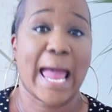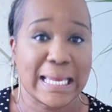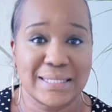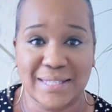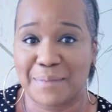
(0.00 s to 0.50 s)

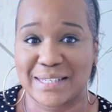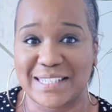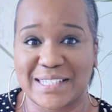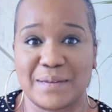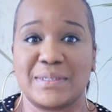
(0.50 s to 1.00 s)
8-step
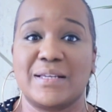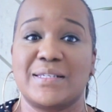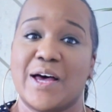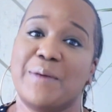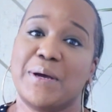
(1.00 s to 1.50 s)
system to
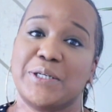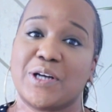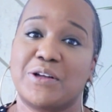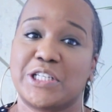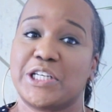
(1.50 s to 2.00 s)

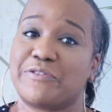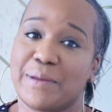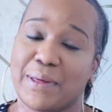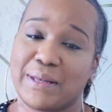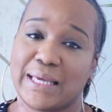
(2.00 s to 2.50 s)
turbocharging your
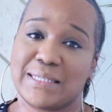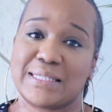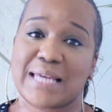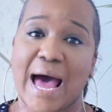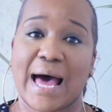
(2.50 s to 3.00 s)
email
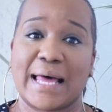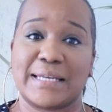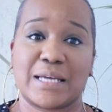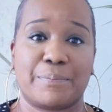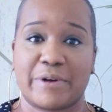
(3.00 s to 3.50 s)
list and
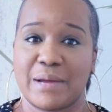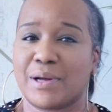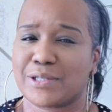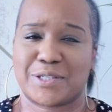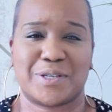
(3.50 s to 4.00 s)
pretty
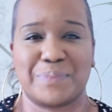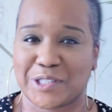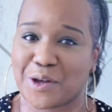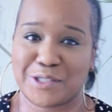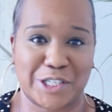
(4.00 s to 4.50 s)
much
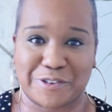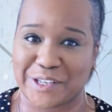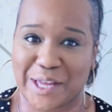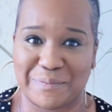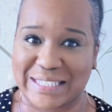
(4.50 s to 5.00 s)
supercharging your
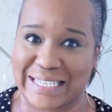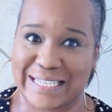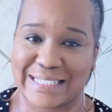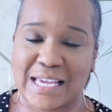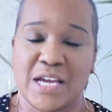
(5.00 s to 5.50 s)
online
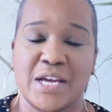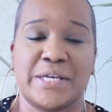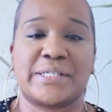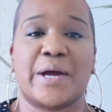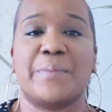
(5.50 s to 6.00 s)
business.
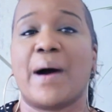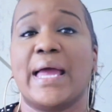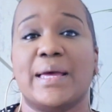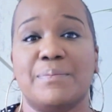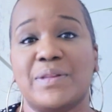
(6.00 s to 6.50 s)
So by
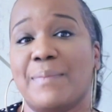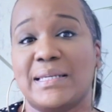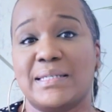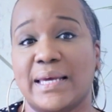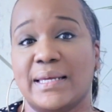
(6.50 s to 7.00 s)

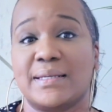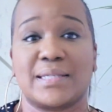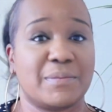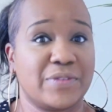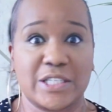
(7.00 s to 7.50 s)
implementing
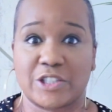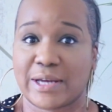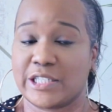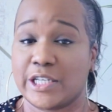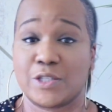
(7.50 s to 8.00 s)
some of these
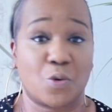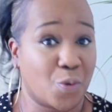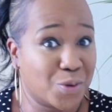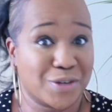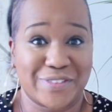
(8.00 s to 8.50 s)
strategies or
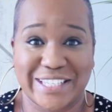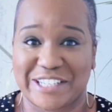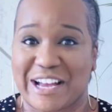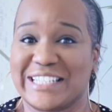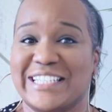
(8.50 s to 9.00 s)
all of these
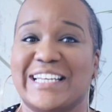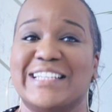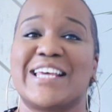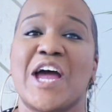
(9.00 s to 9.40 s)
strategies,